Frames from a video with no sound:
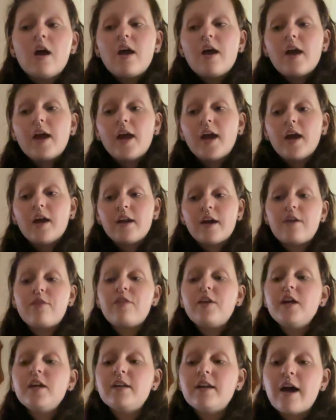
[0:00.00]
And I
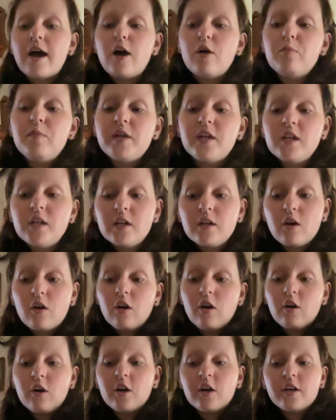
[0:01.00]
think now being
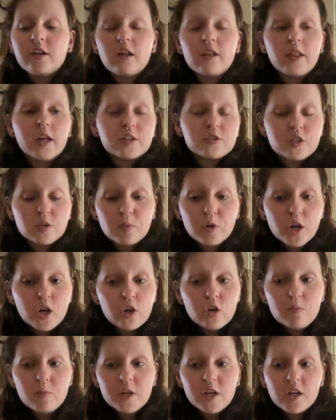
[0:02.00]
on
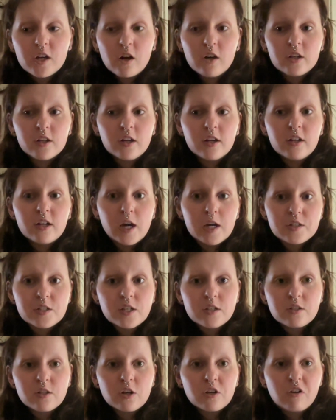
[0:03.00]
Lexapro, being on an
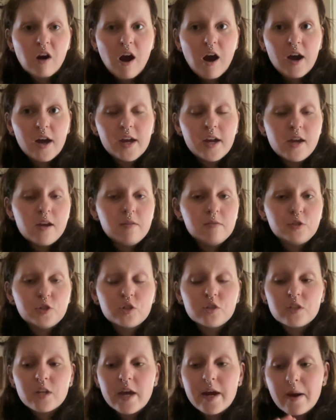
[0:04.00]
SSRI, it
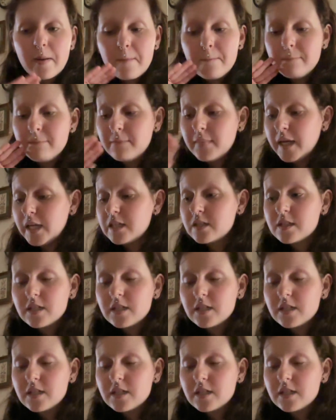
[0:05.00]
just like makes